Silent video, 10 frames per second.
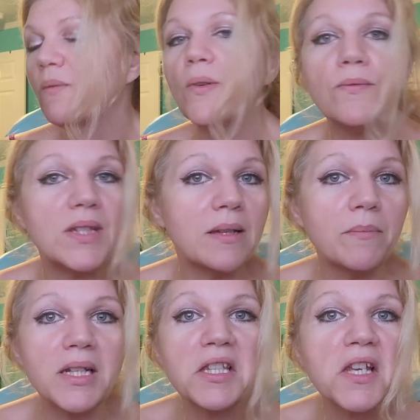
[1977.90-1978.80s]
fifteen
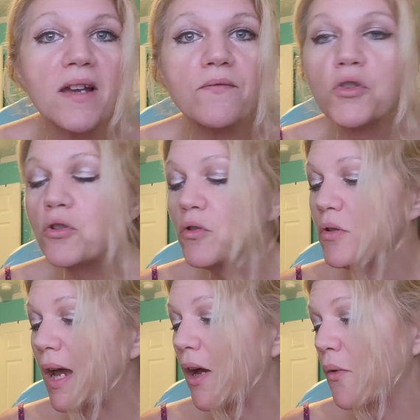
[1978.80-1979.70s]
minutes
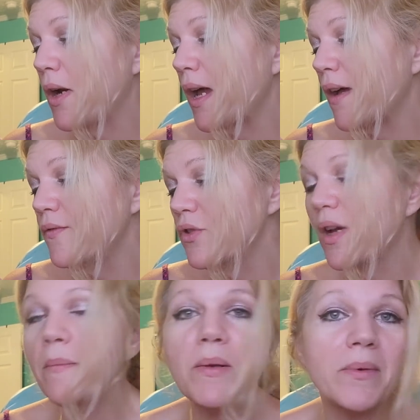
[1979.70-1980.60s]
after, hour
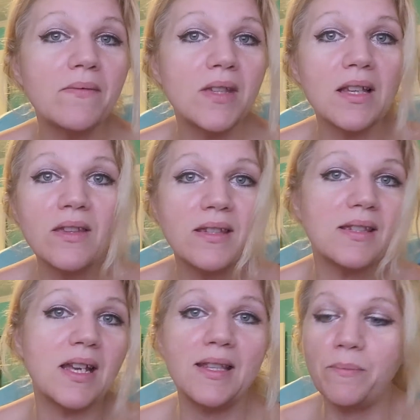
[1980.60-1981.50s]
after. I mean, we've done this
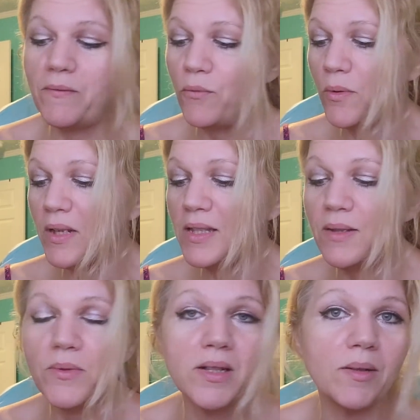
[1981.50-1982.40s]
test before because
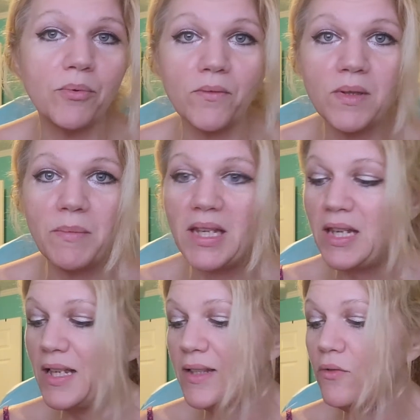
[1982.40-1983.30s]
he wanted to prove to me
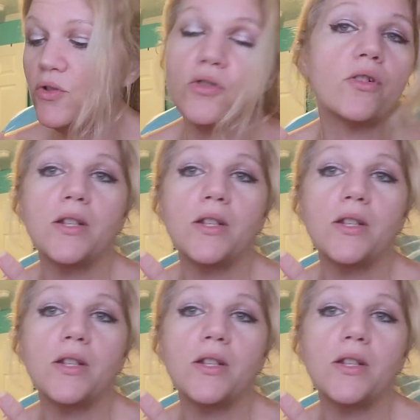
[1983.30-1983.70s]
he had no sugar